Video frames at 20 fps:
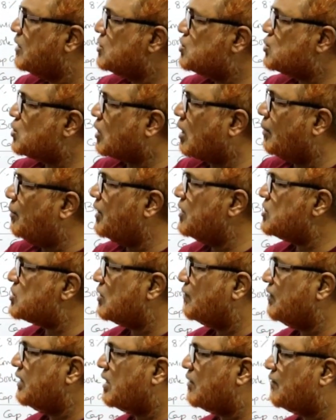So computation
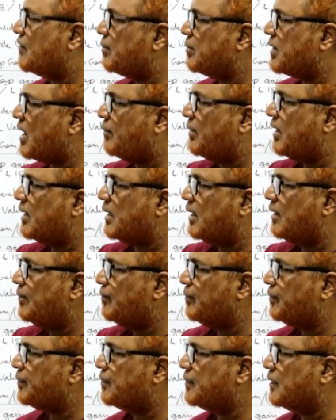of income from capital
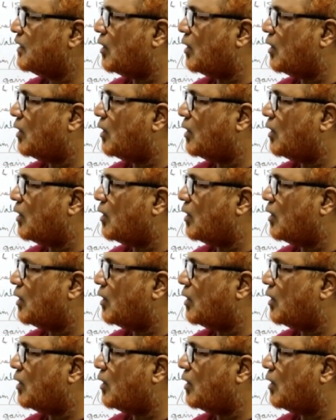gain